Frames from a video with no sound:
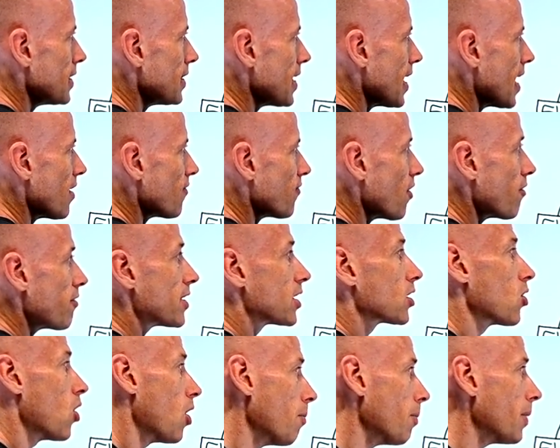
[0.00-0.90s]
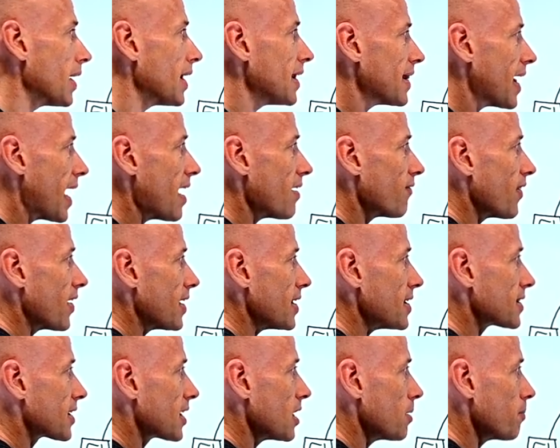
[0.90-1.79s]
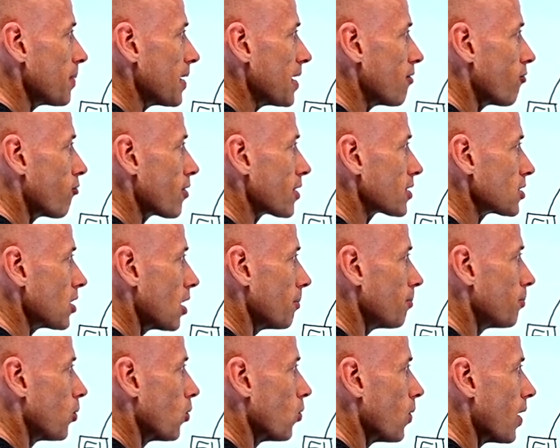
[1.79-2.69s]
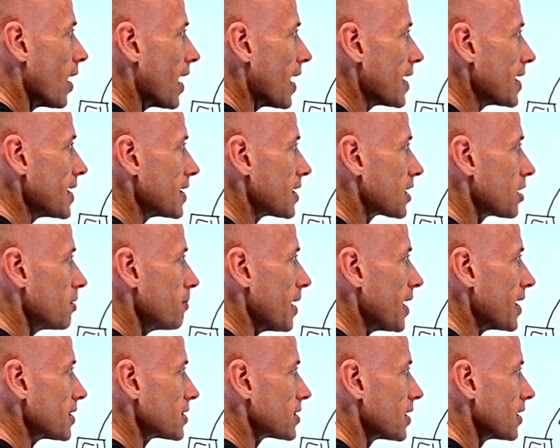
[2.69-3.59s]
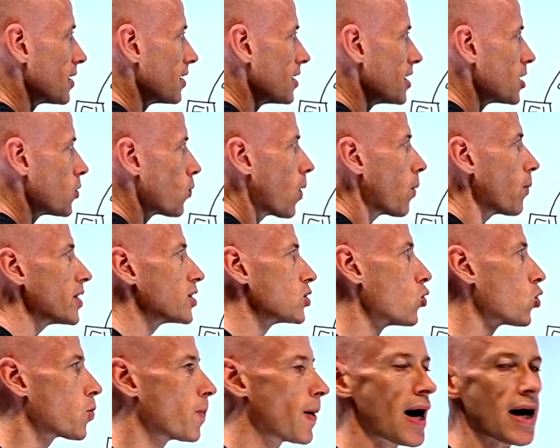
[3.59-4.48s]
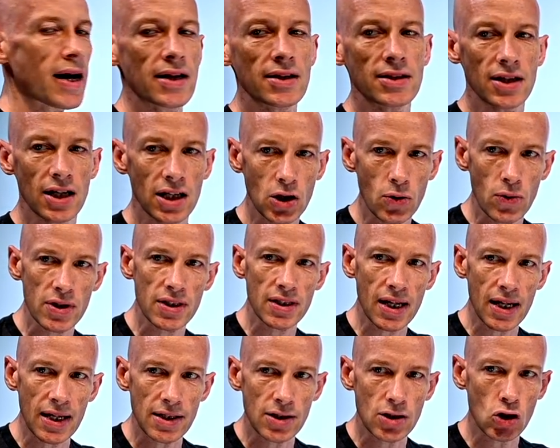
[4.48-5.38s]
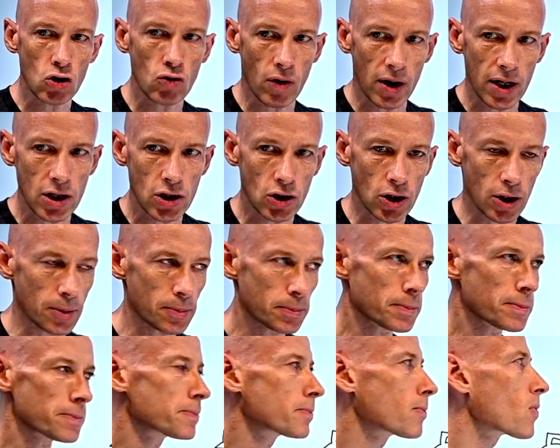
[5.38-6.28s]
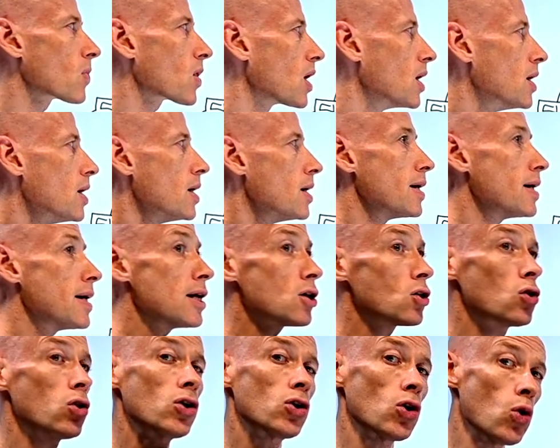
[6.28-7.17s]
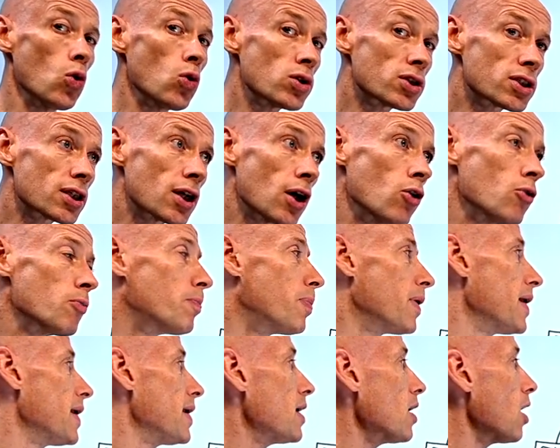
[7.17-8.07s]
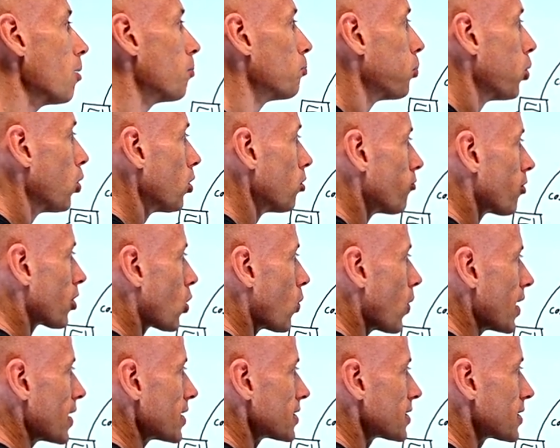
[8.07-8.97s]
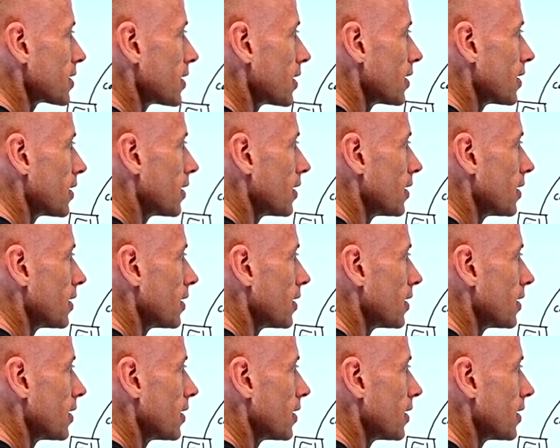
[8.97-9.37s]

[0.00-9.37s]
Now, very commonly that event is going to be, for example, a commit, when we talk about continuous integration. It could also be a pull request,